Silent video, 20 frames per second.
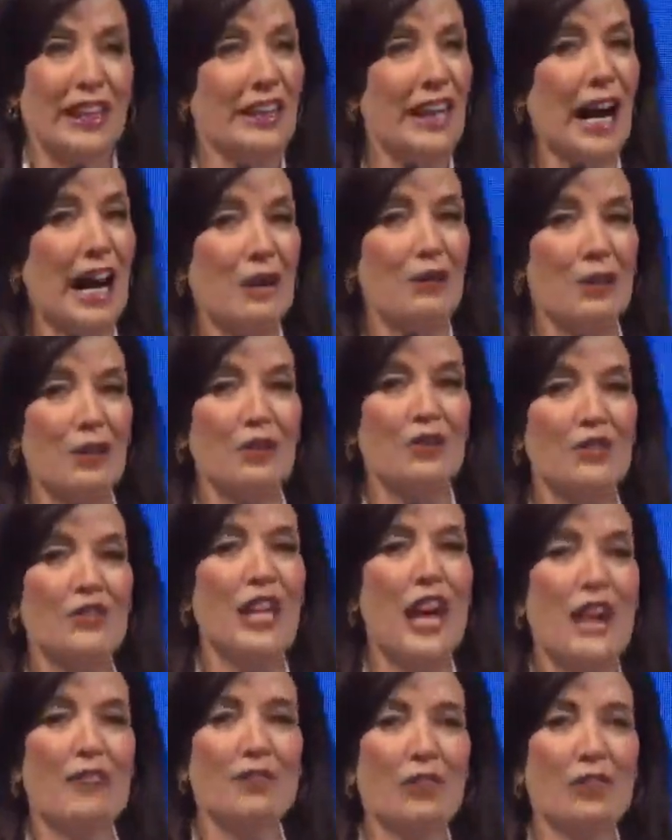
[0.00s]
and I will
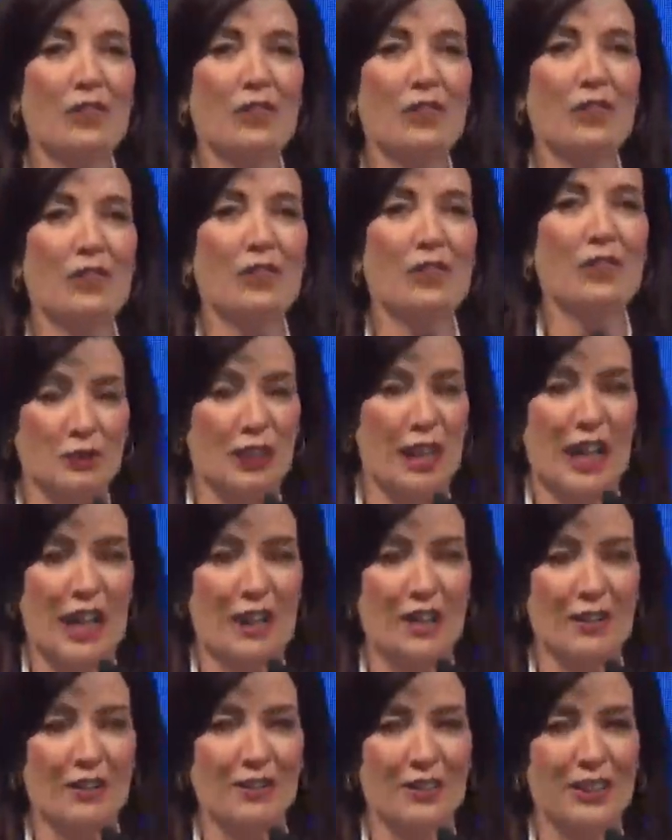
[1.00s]
never let you
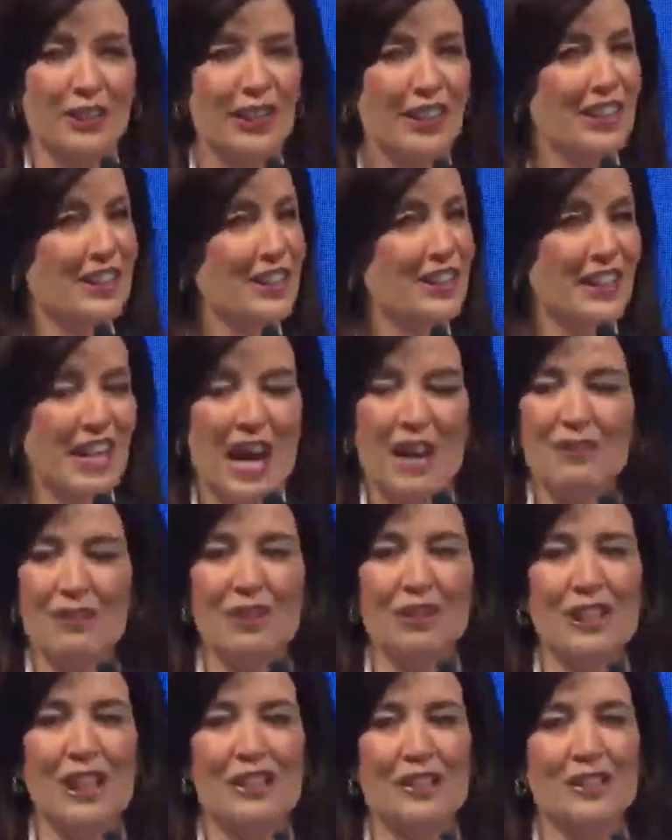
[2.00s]
down.
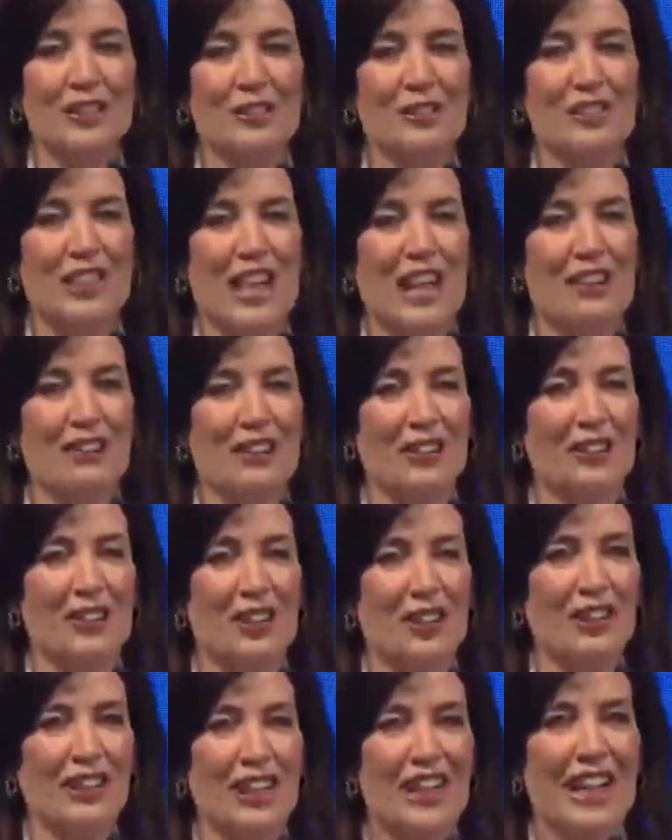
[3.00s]
Never let you down, New
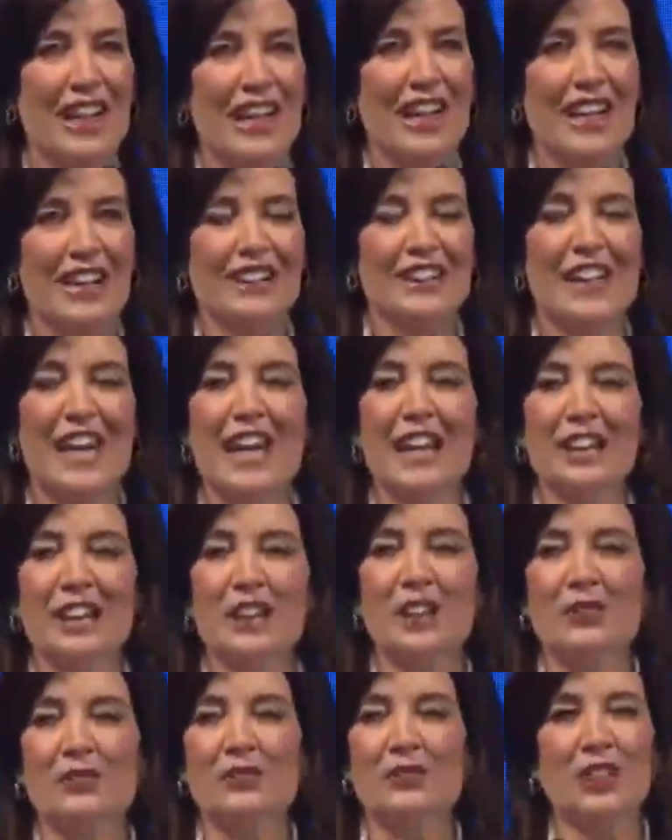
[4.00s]
York.
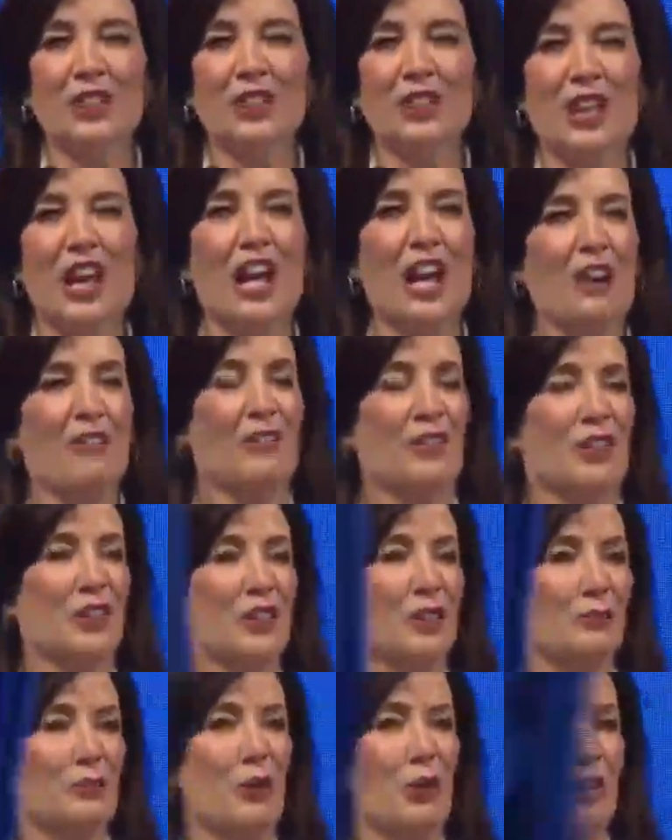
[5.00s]
Thank you for your love and
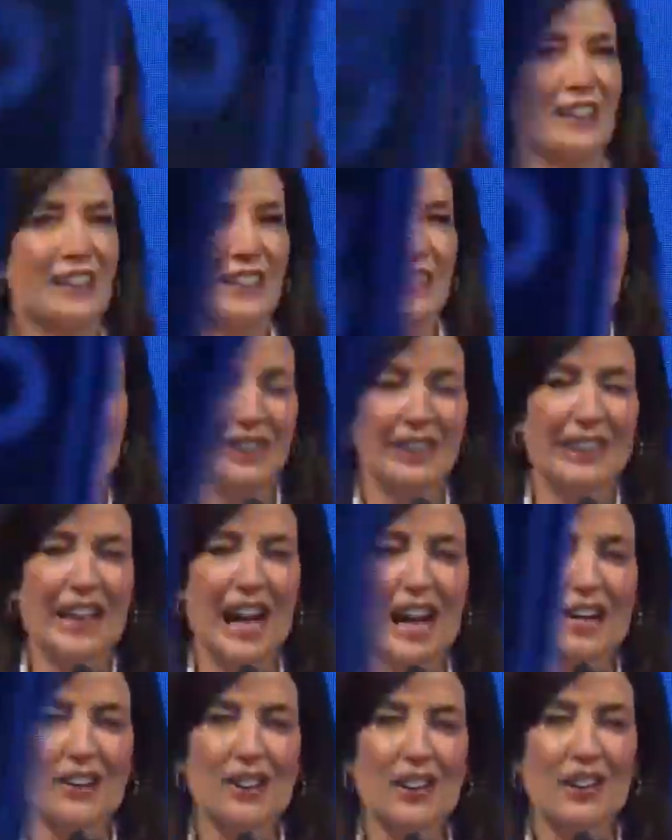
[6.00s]
your support.
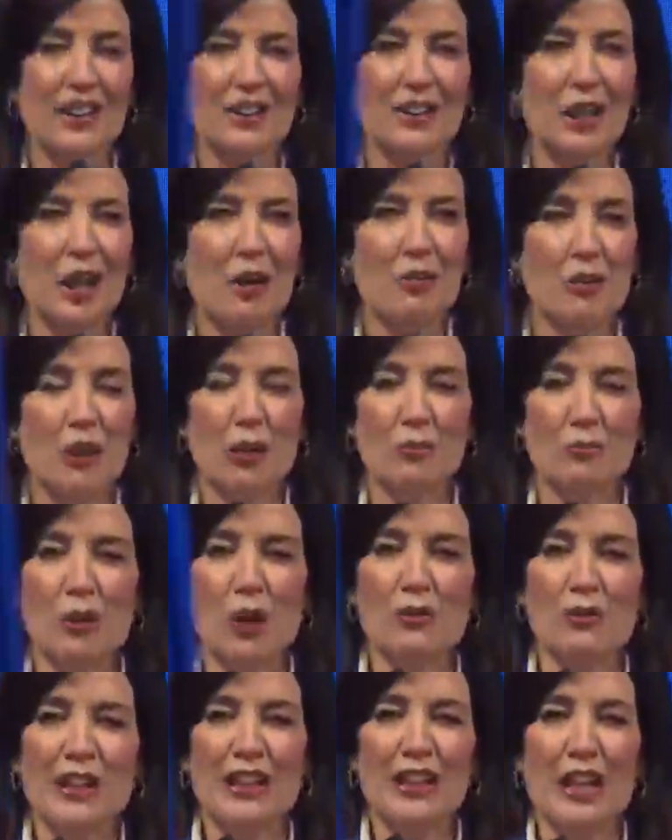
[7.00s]
Together, we're
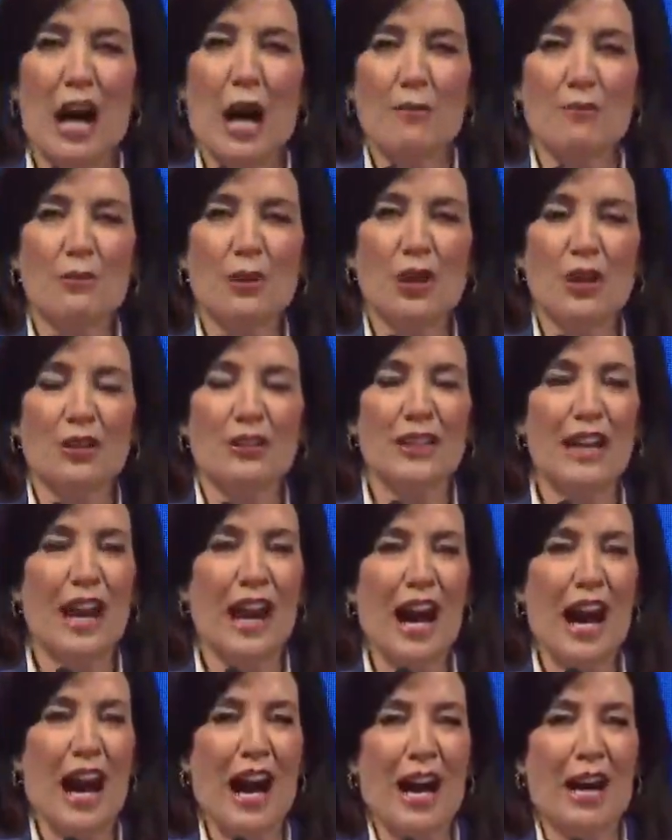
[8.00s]
moving upward,
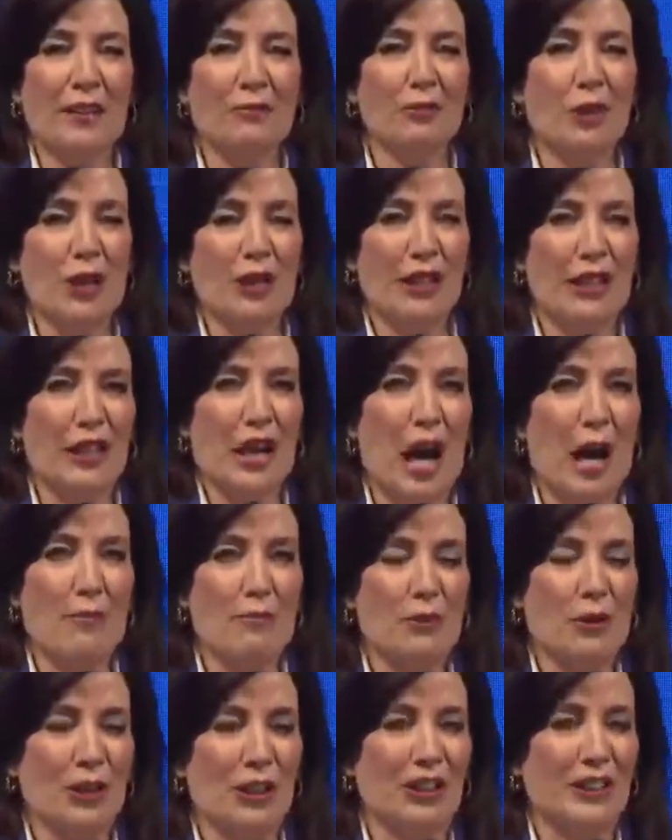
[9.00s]
onward, and
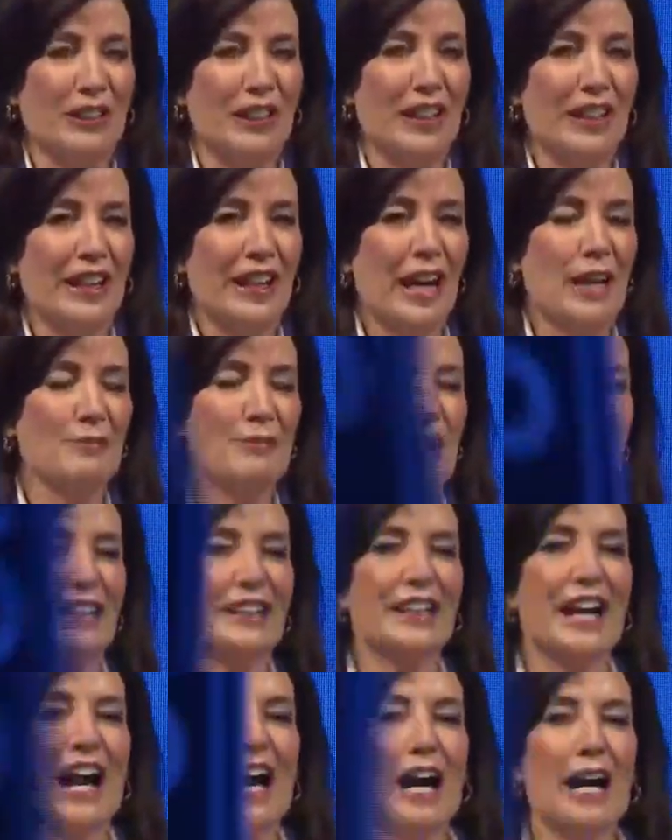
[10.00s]
upward. And
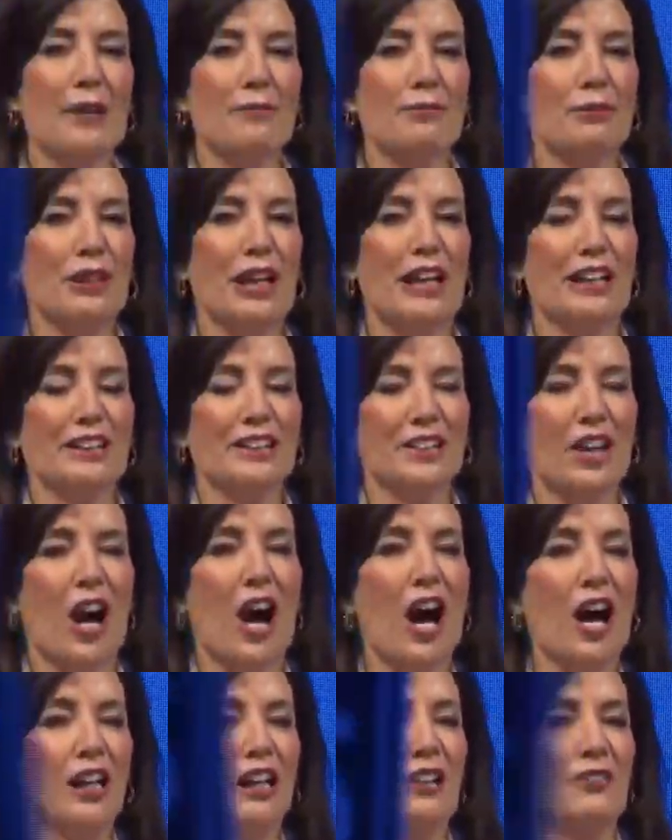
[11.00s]
may God bless
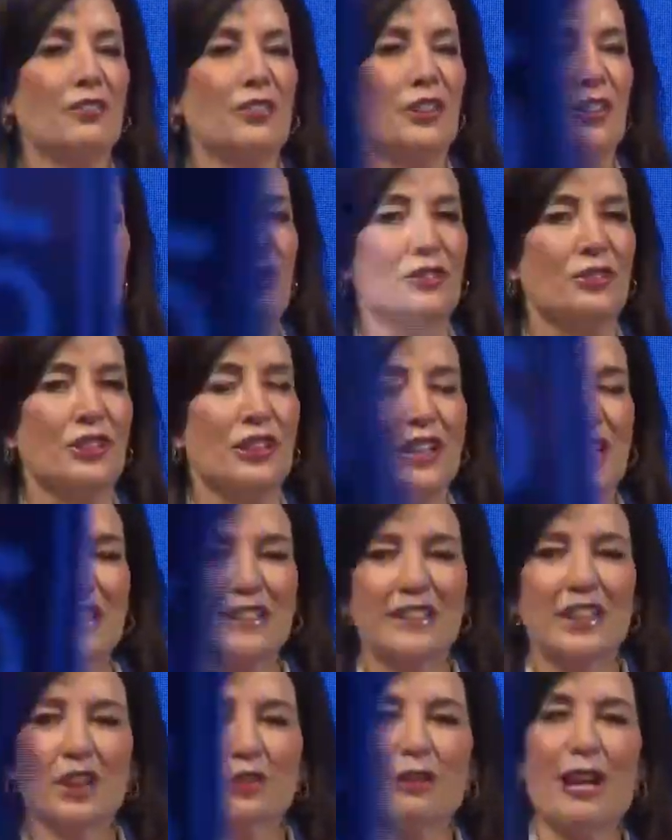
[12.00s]
all of you,
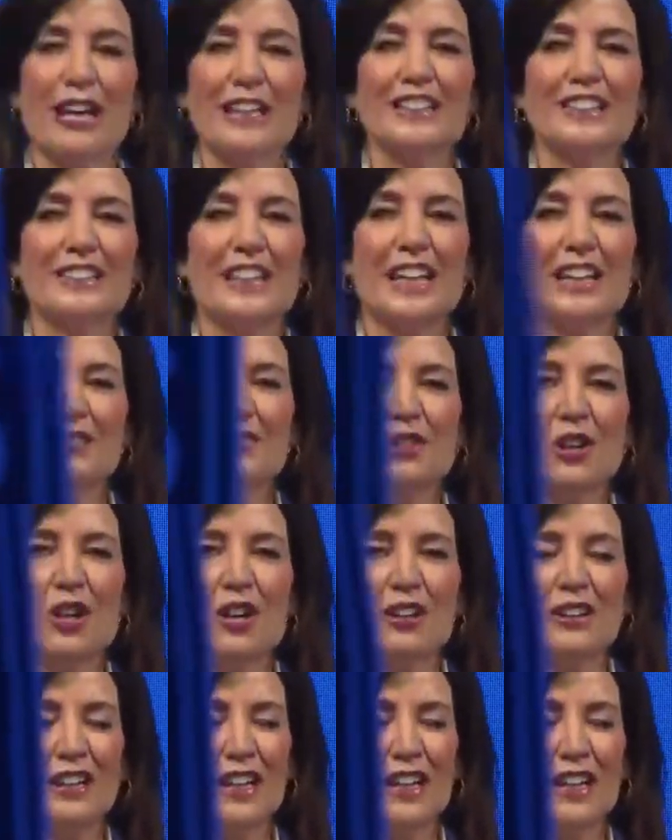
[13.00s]
the great state of New
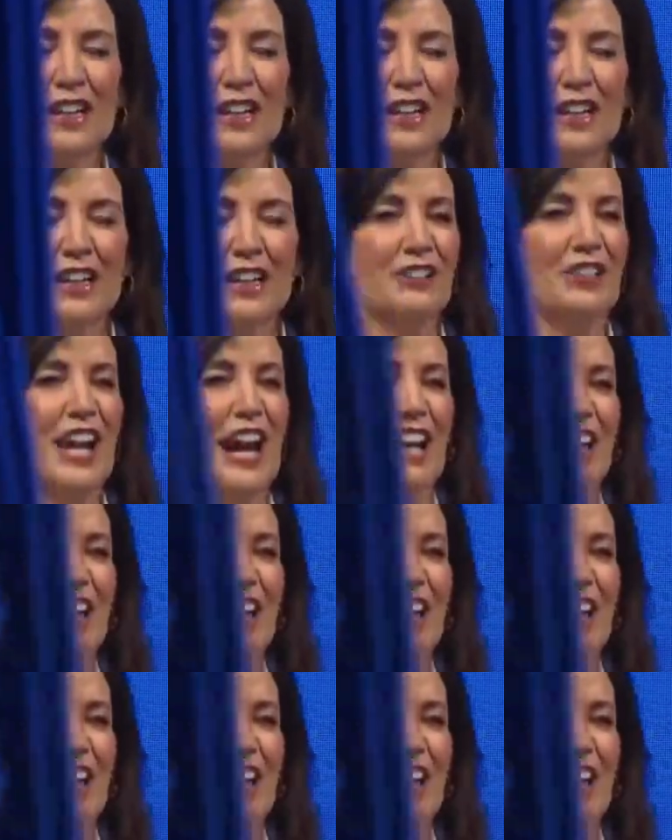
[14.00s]
York and the